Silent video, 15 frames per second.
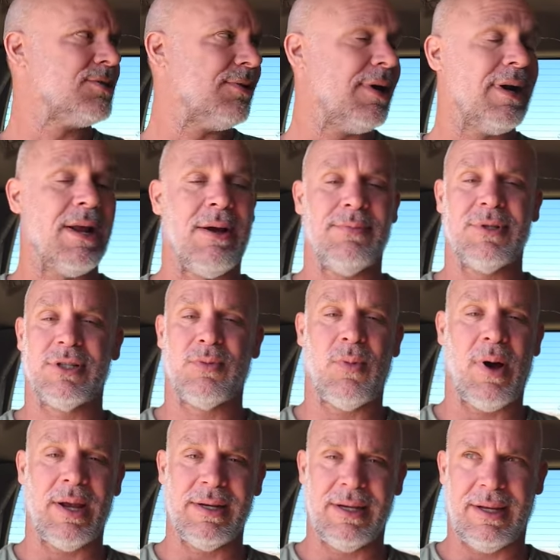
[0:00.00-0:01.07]
So right now I'm just
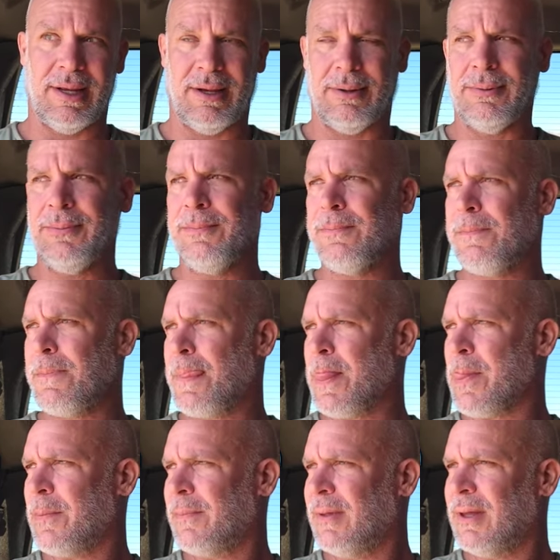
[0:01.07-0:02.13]
winding down.
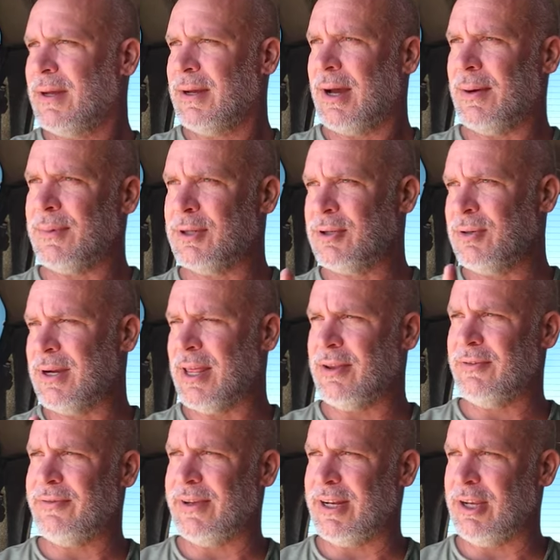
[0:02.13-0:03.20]
I'm gonna do
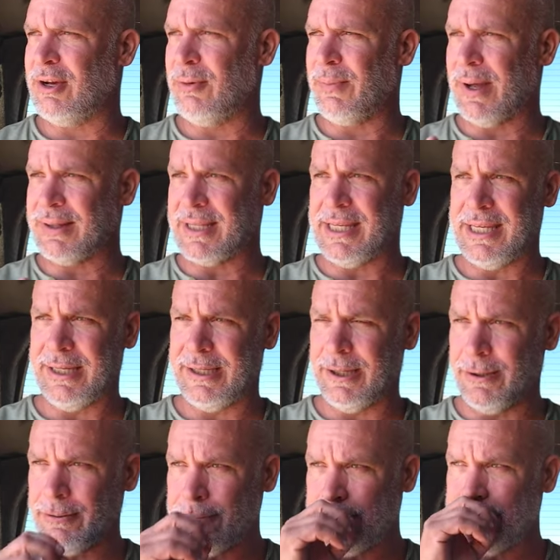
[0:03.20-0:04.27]
another video about the
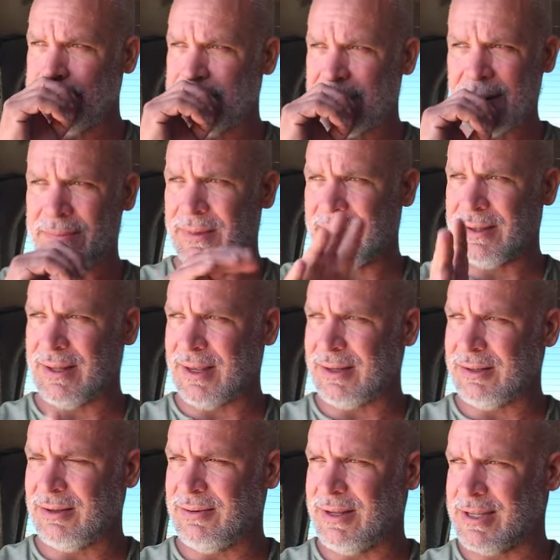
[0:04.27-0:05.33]
ego. I'm not
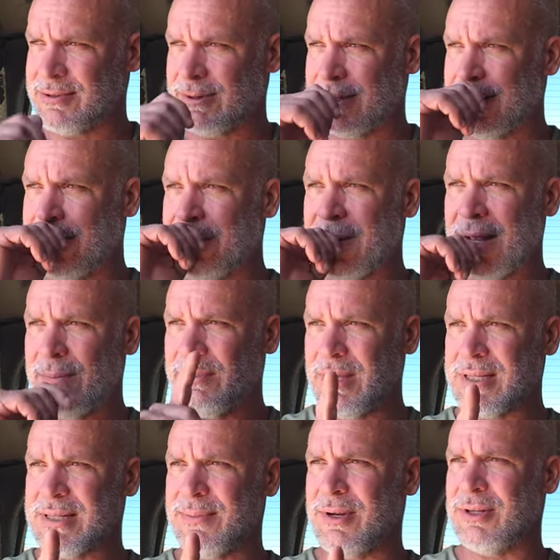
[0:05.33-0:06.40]
including this one.
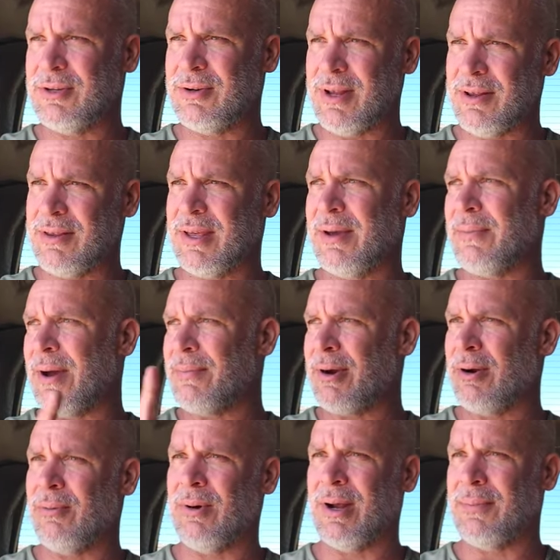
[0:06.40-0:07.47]
Plus I'm gonna do another thing about
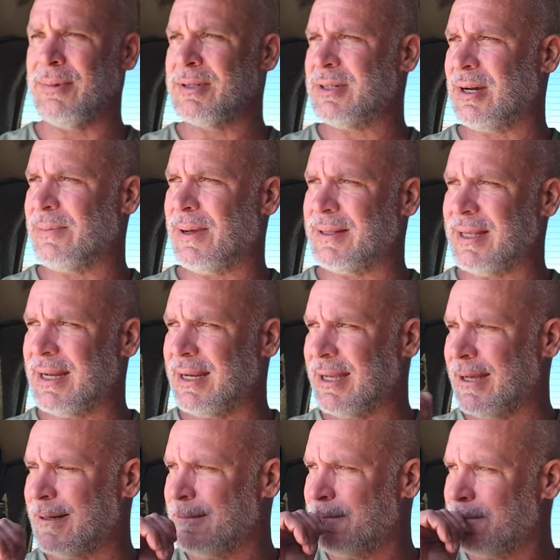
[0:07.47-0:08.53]
marijuana. I'm gonna talk about that
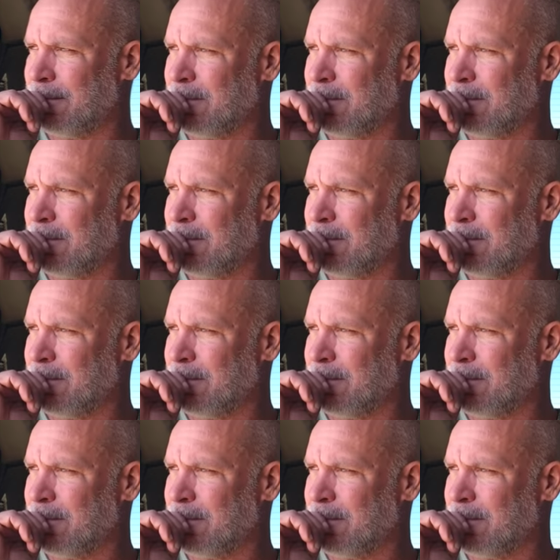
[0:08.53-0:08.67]
again.